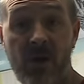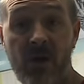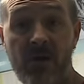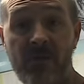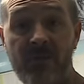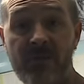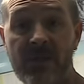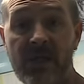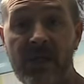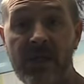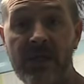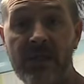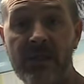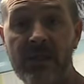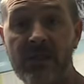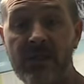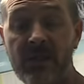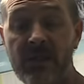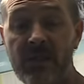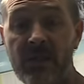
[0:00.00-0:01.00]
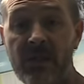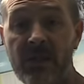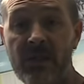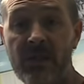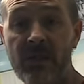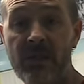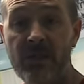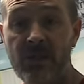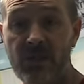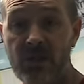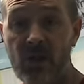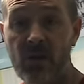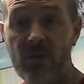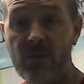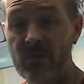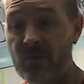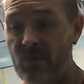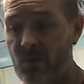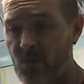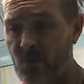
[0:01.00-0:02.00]
I've taken
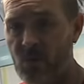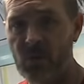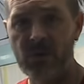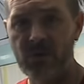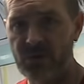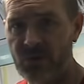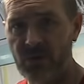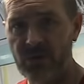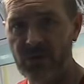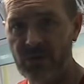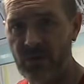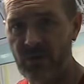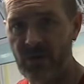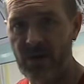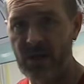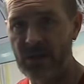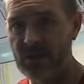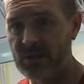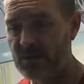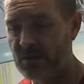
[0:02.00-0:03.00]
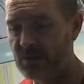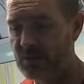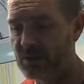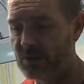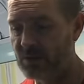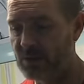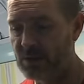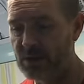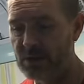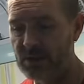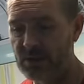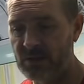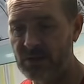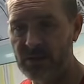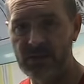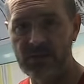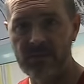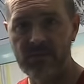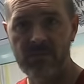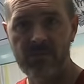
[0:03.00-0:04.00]
show what's on the ground,
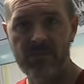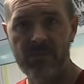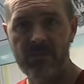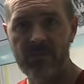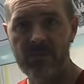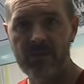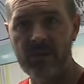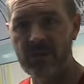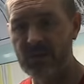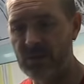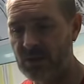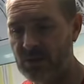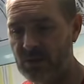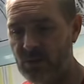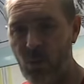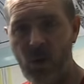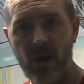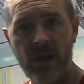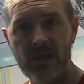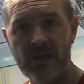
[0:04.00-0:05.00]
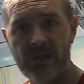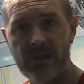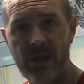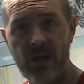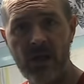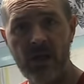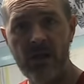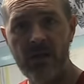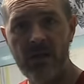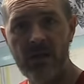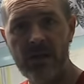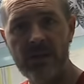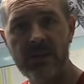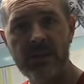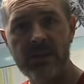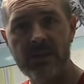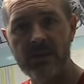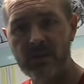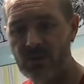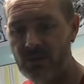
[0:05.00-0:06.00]
and as well as yellow
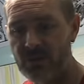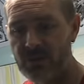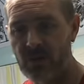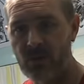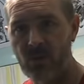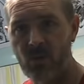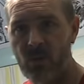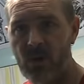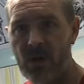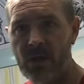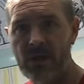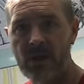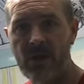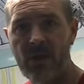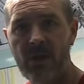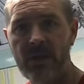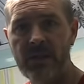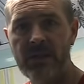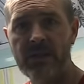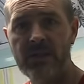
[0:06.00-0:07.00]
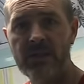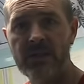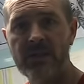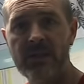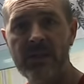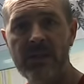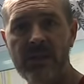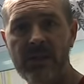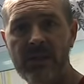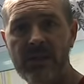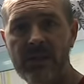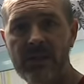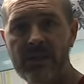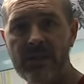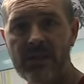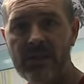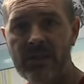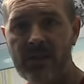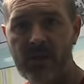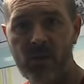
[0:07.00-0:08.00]
lines, there's also white lines,
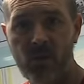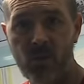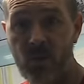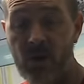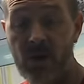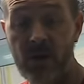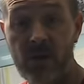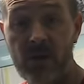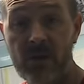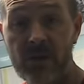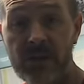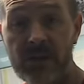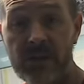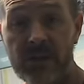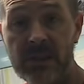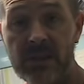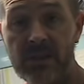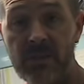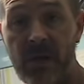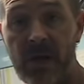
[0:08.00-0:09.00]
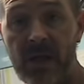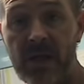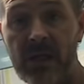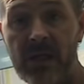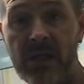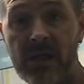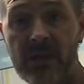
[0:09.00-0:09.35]
uh, white hockey sticks marking